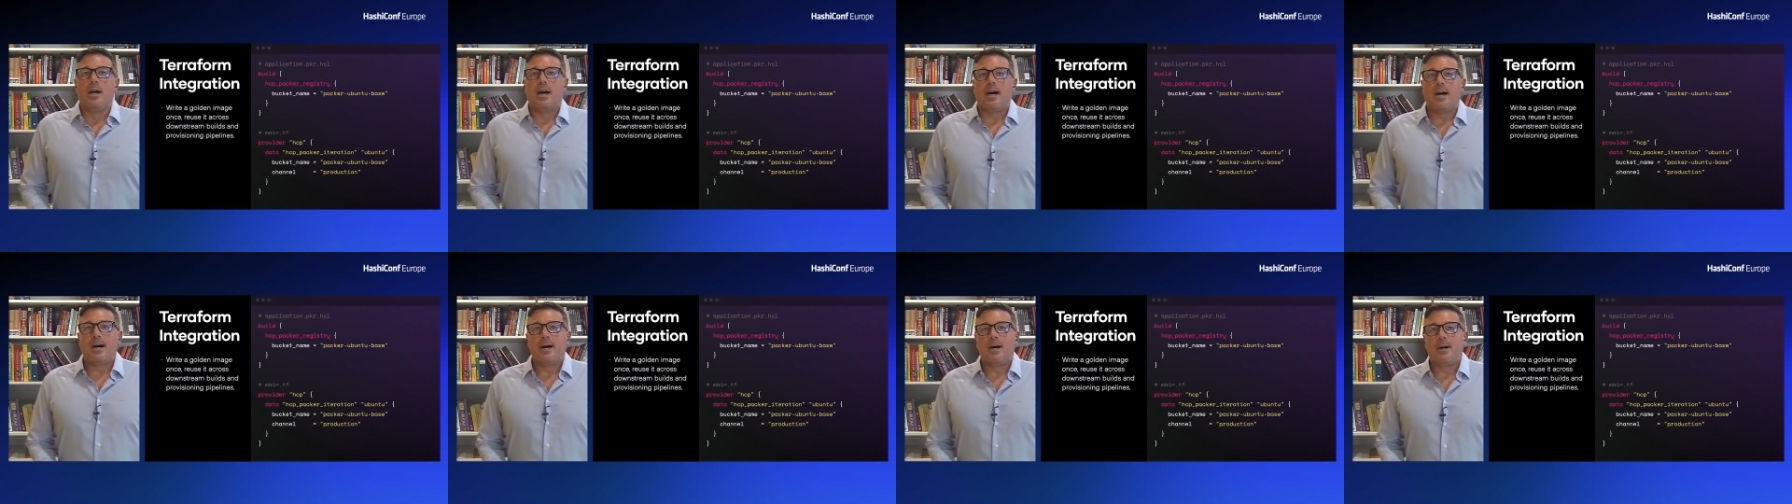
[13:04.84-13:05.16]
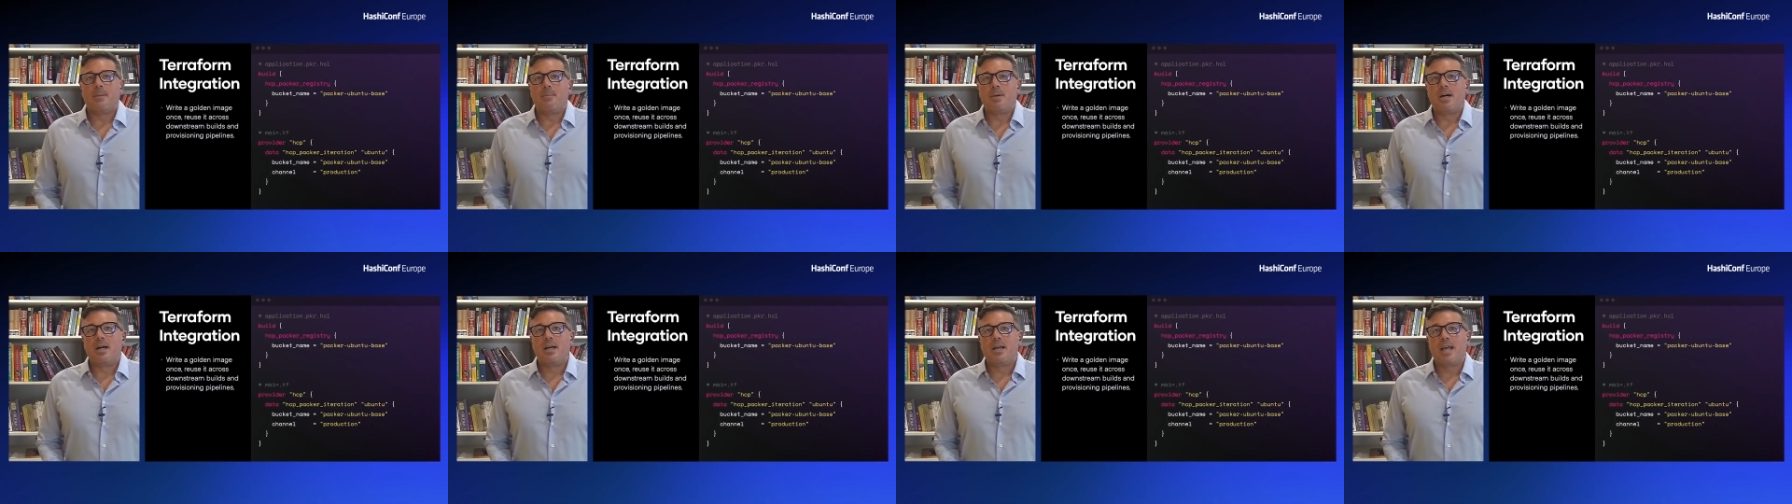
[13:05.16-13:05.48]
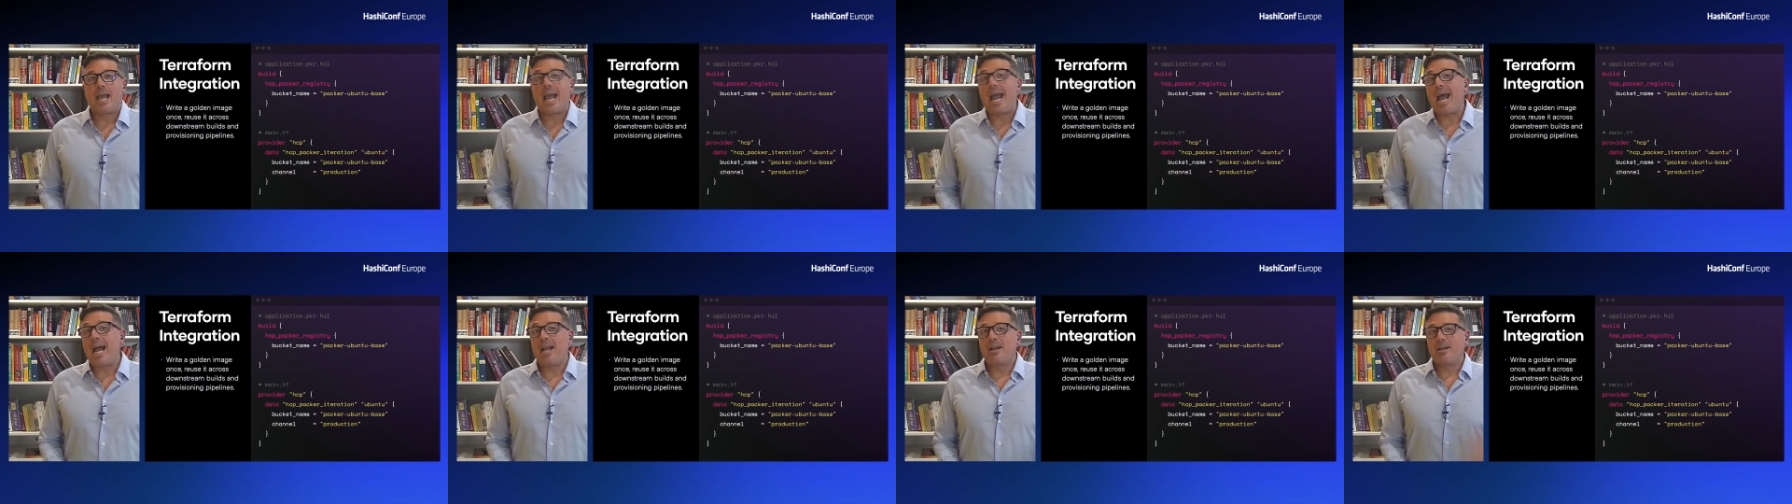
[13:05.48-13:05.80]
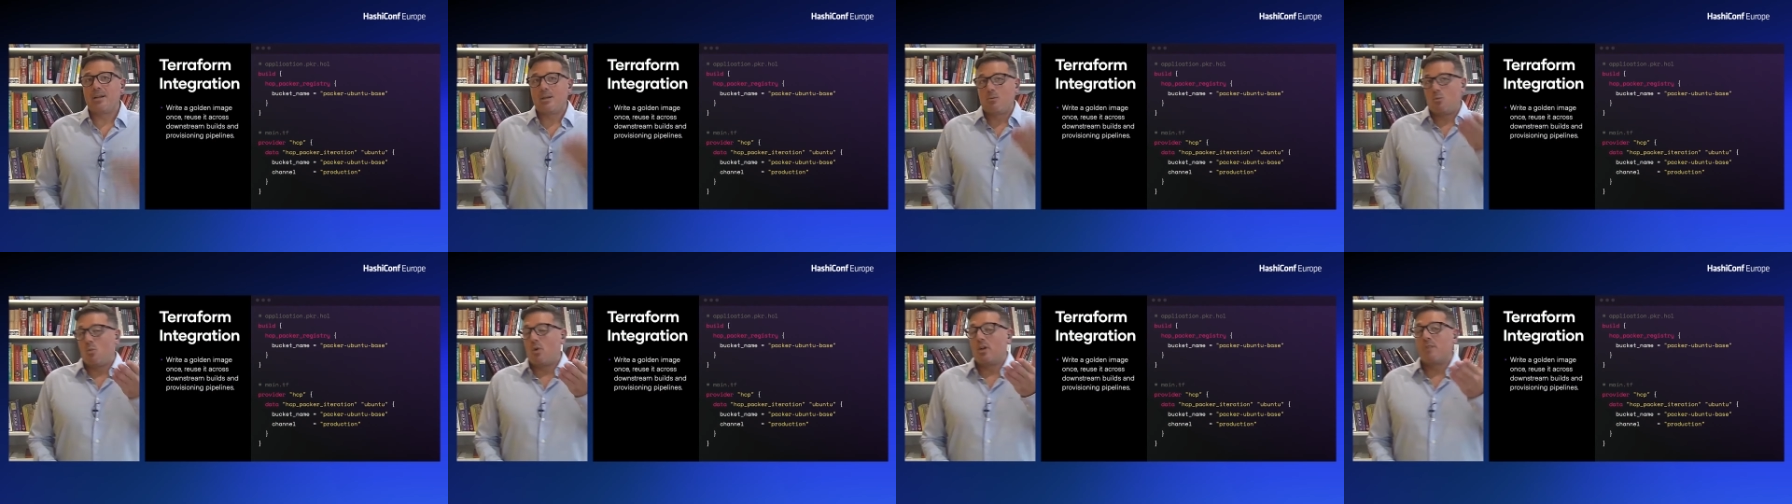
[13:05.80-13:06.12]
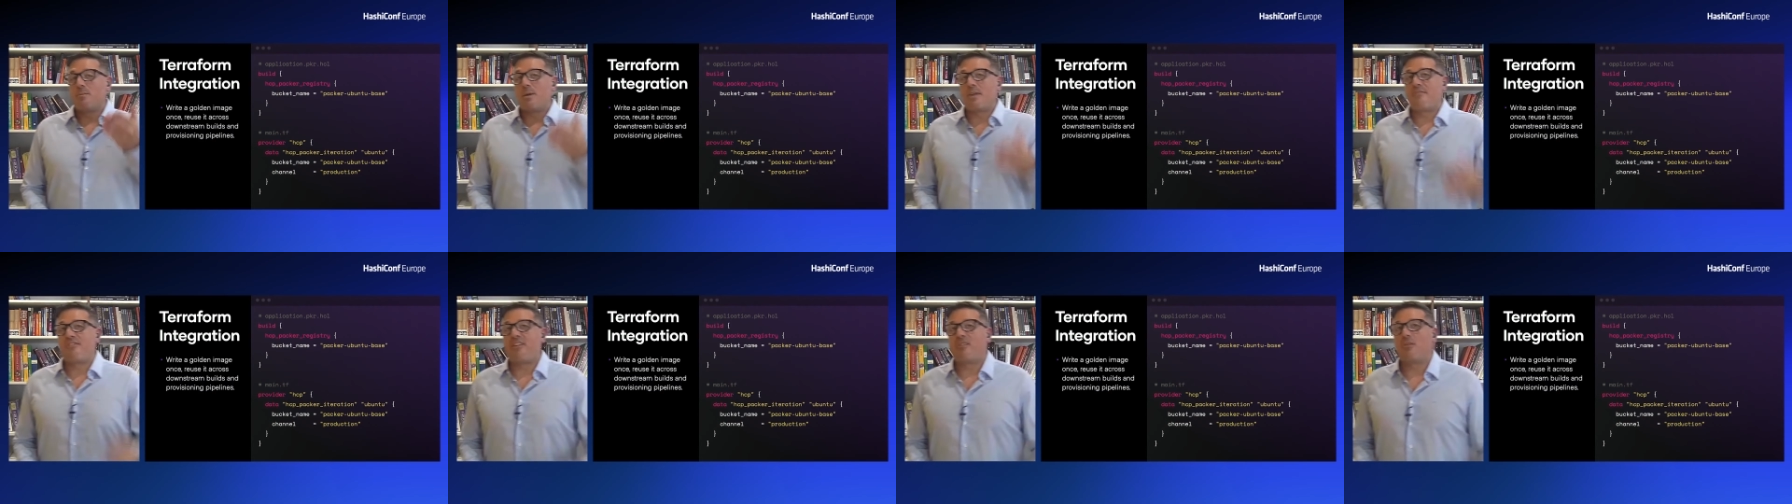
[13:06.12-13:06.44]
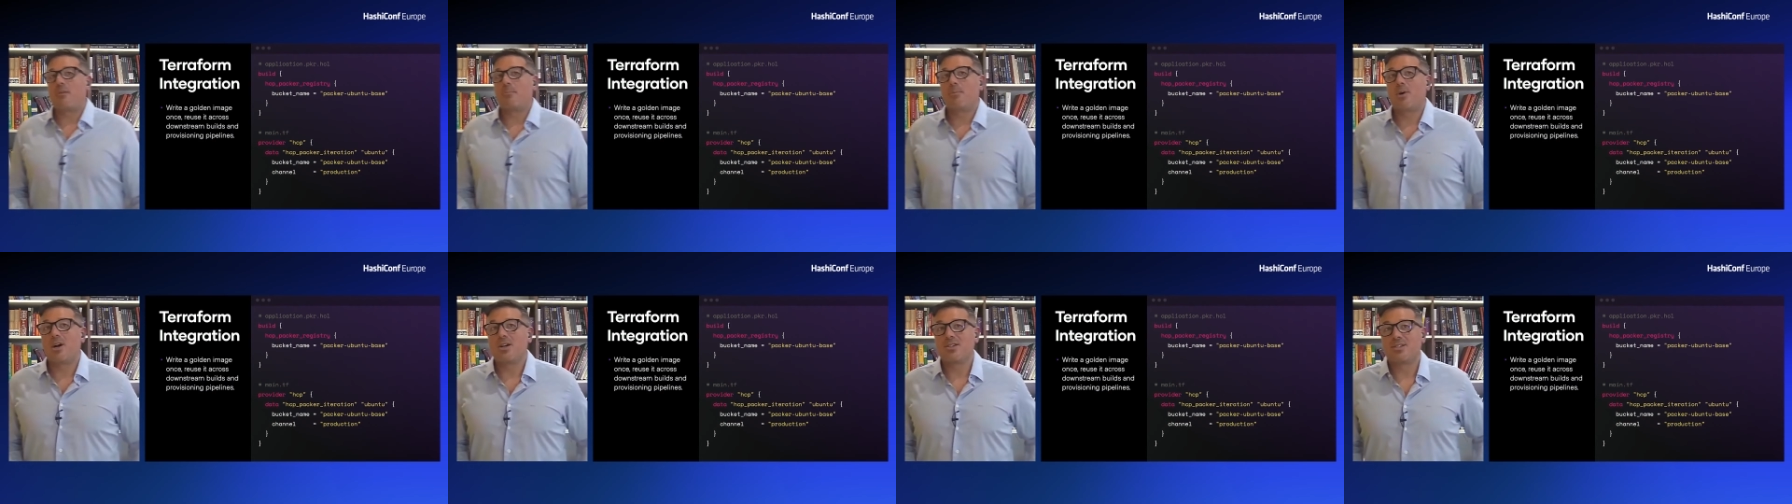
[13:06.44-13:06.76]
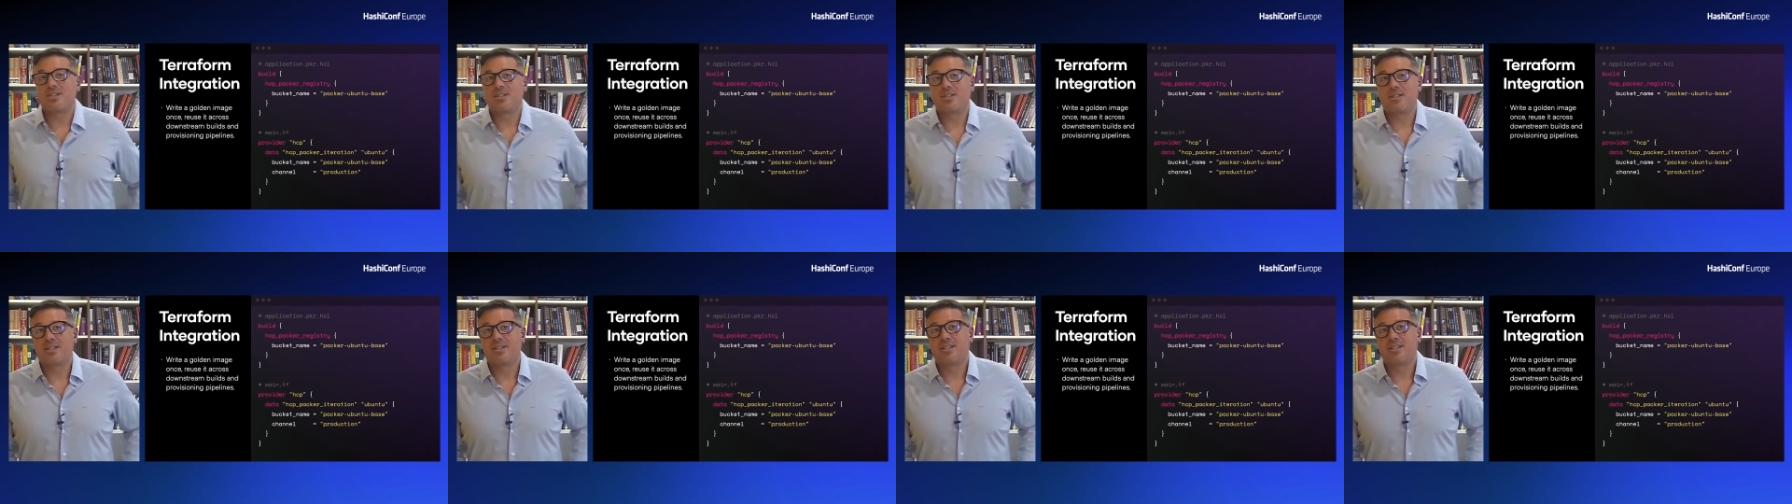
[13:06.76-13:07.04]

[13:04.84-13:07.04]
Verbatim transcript: Um, and one of my favorite parts is